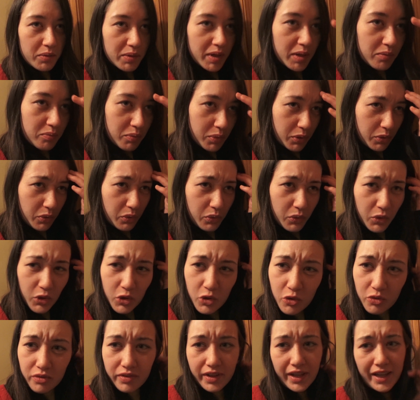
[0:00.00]
do you mean,
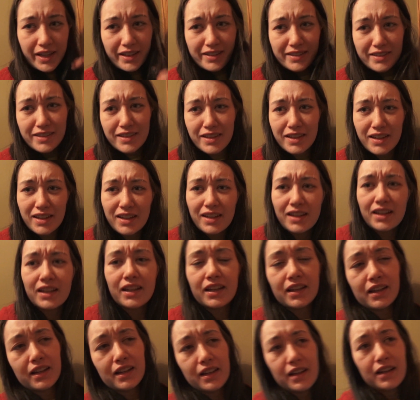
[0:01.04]
prove it?
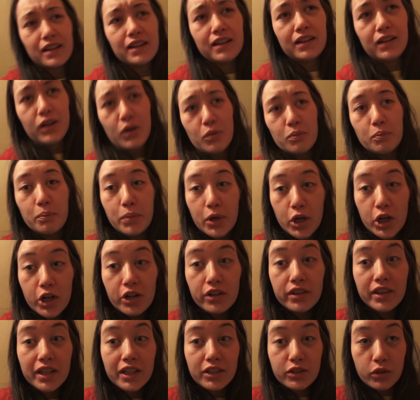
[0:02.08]

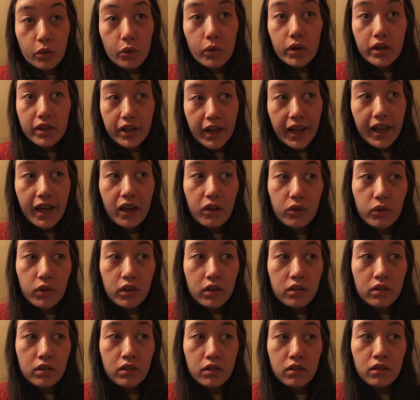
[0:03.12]
Burn the door
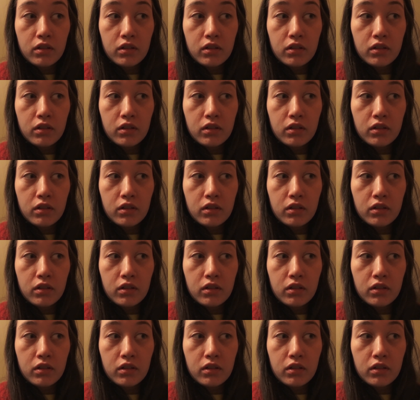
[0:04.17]
down?